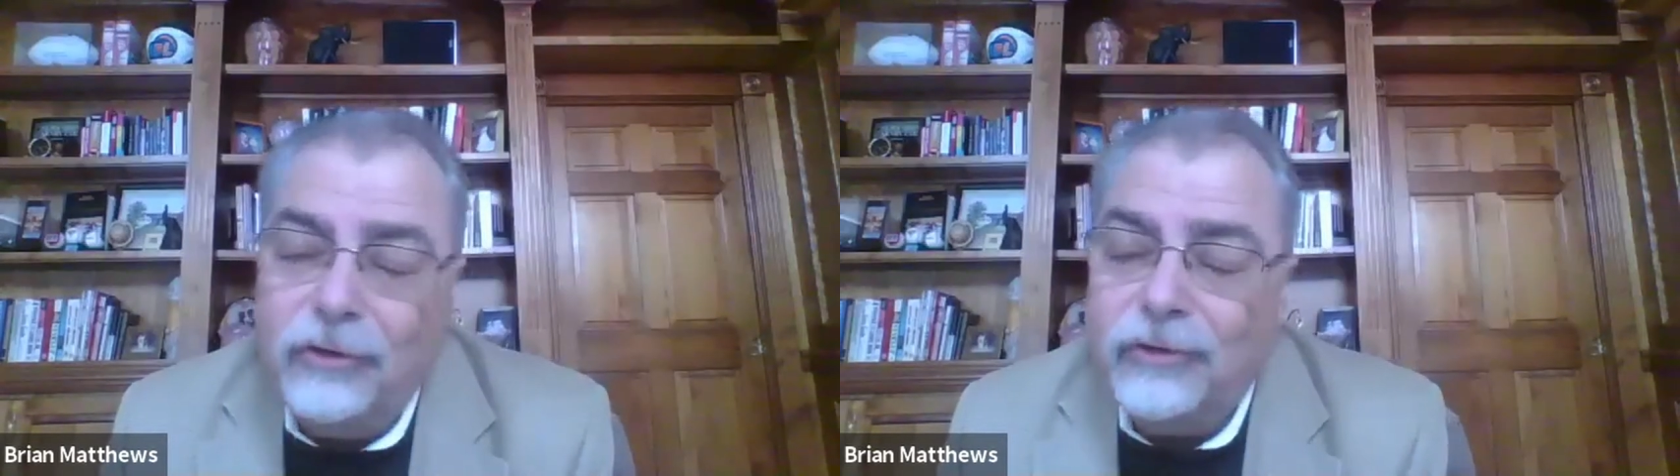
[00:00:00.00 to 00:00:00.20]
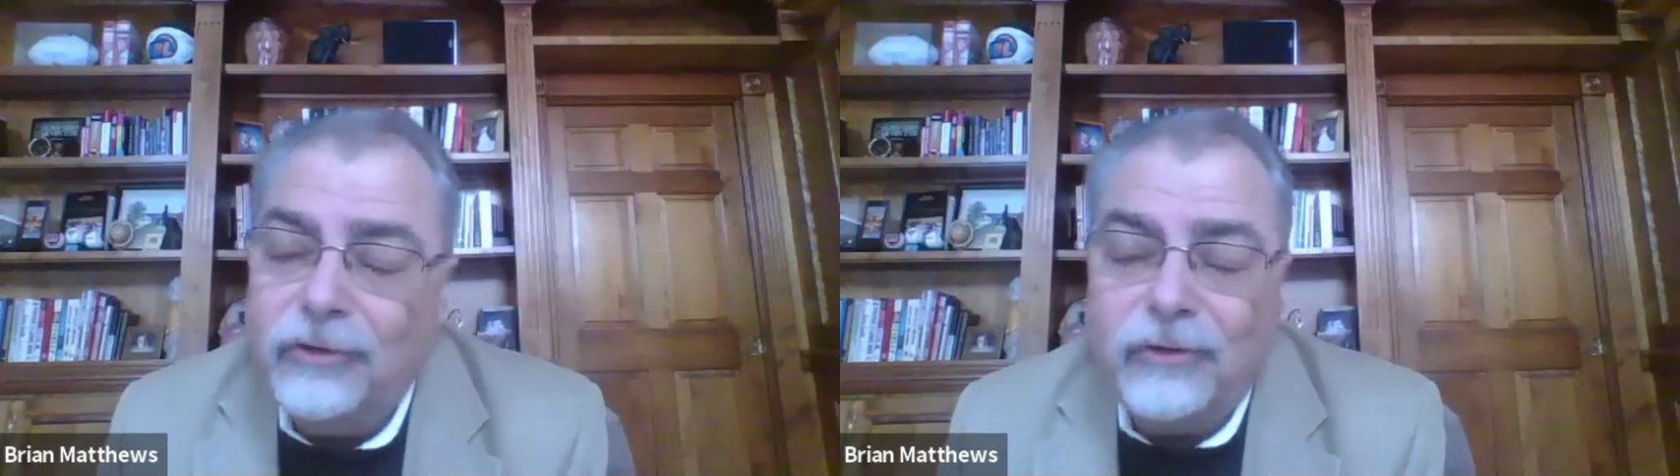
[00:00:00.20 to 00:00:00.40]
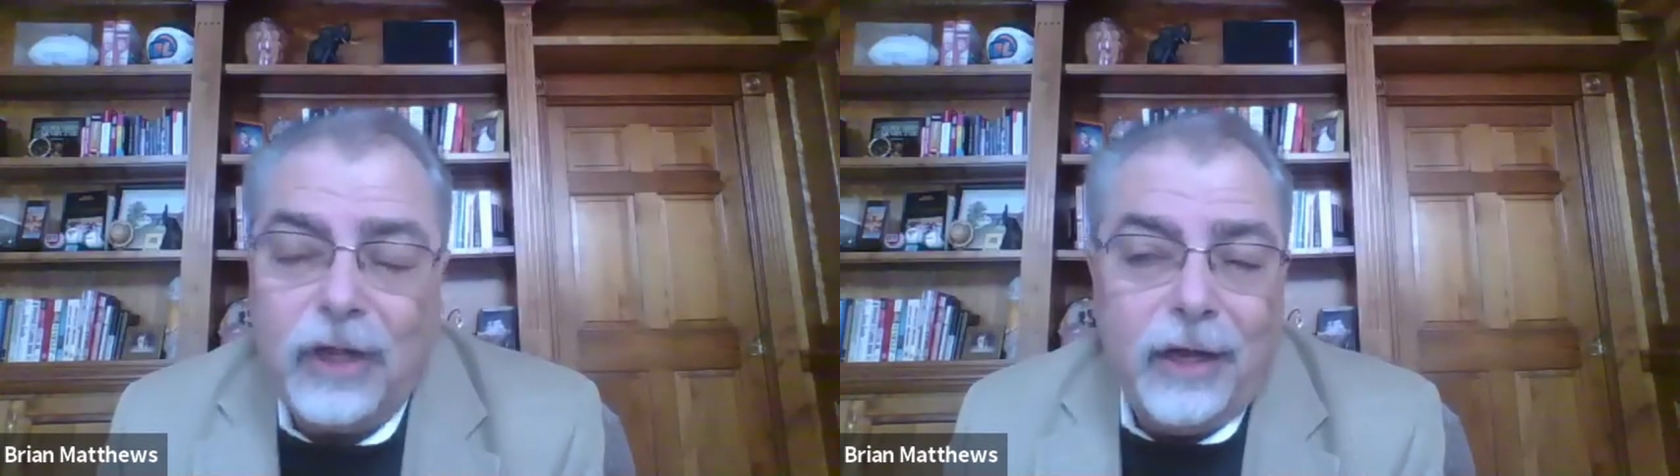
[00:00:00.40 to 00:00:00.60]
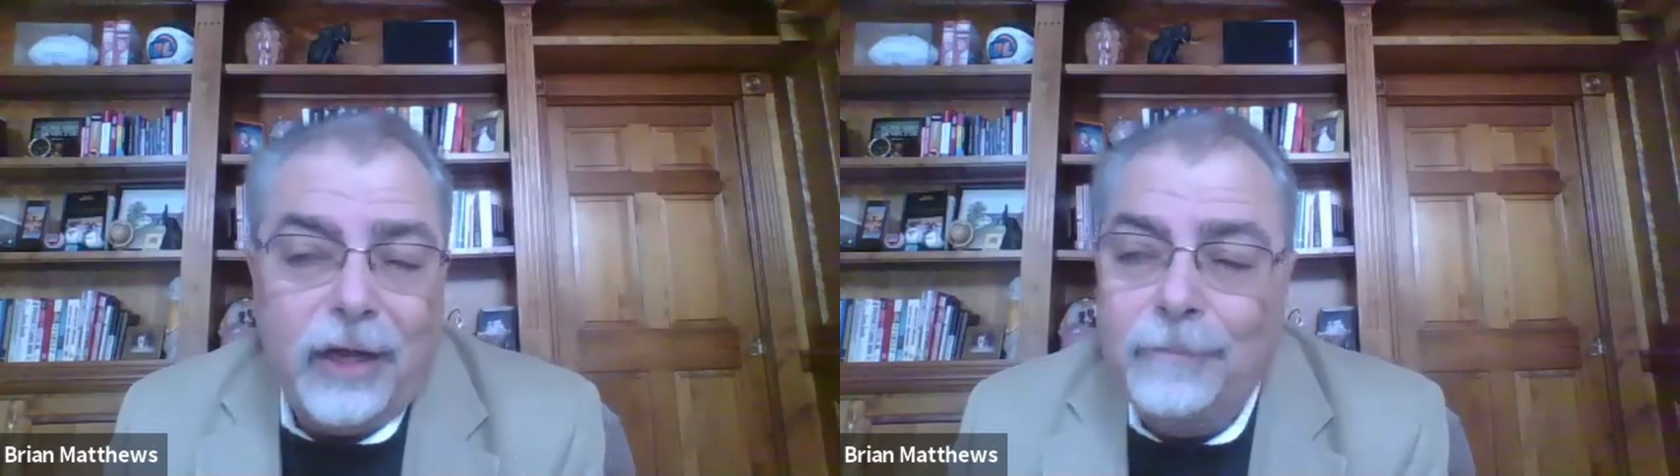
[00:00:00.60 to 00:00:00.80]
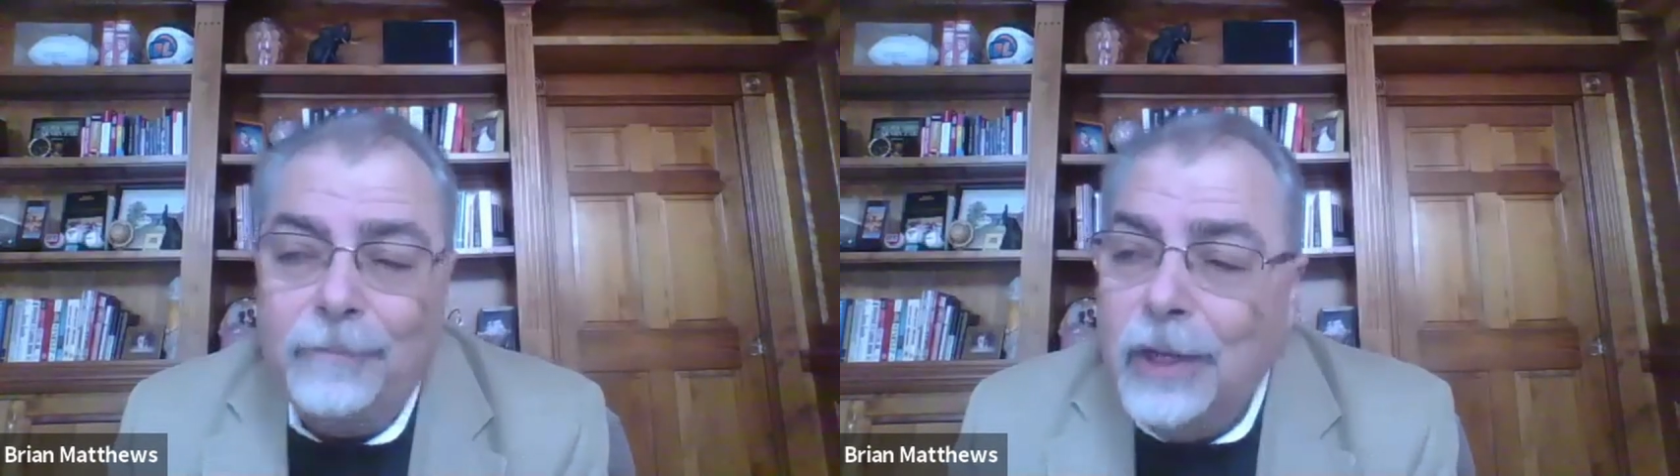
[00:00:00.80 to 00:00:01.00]
and used
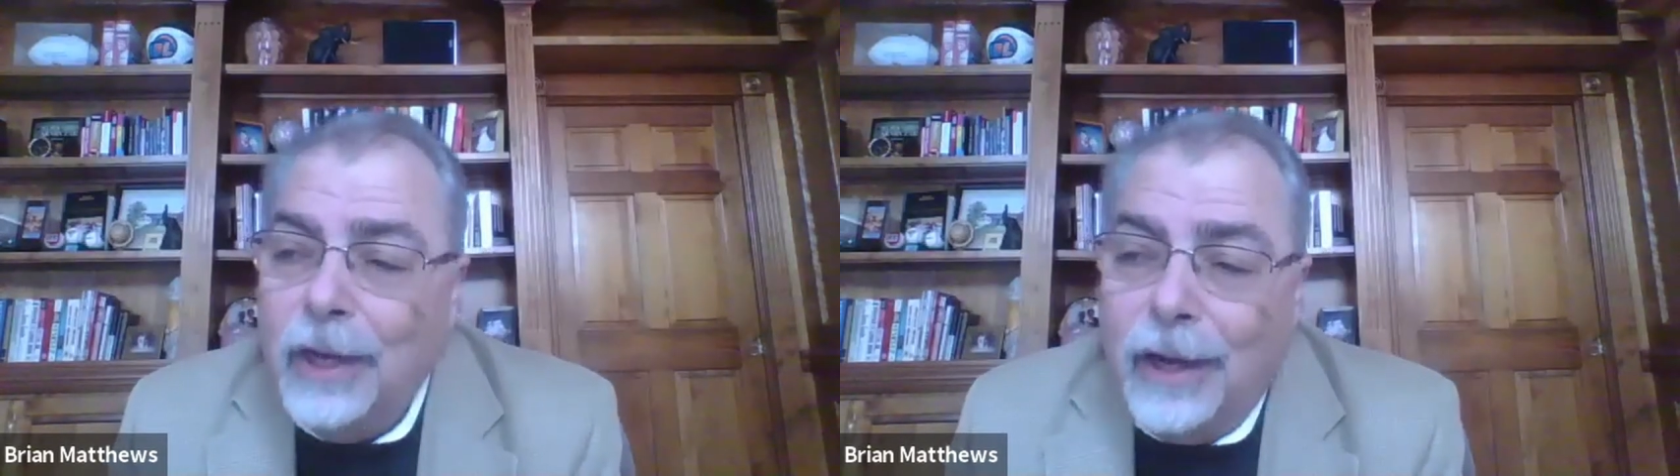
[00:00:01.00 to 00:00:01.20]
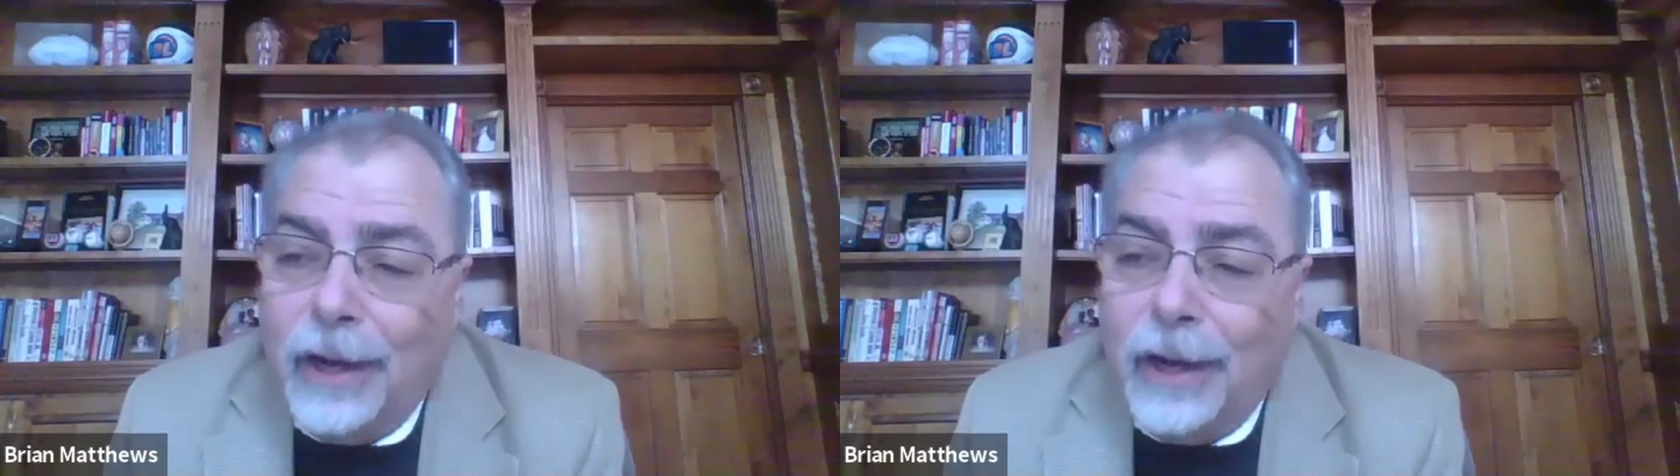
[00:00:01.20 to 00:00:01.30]
uh,